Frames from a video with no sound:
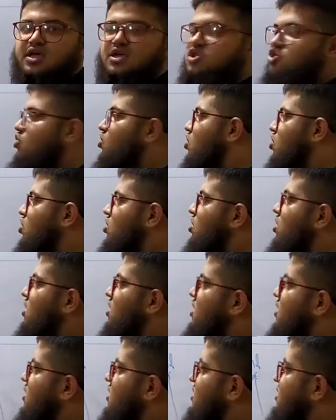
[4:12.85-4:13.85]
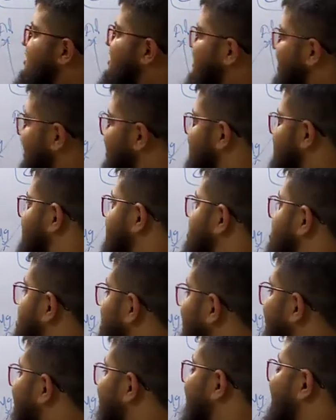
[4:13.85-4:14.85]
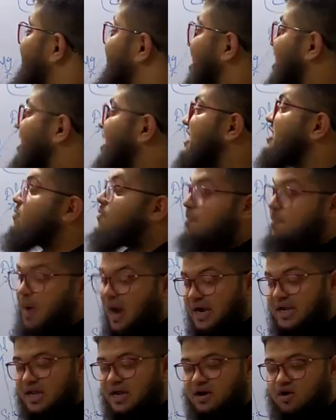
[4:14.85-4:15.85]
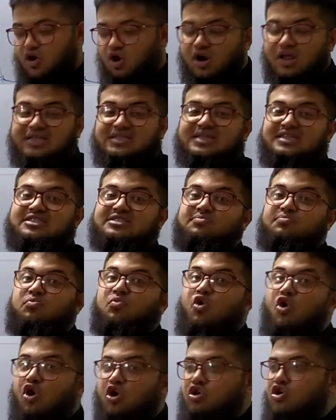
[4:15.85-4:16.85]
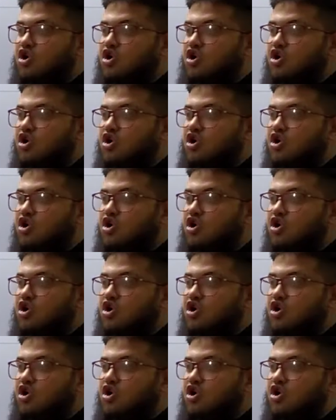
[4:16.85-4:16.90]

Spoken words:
So since the shielding effect is better, or it is more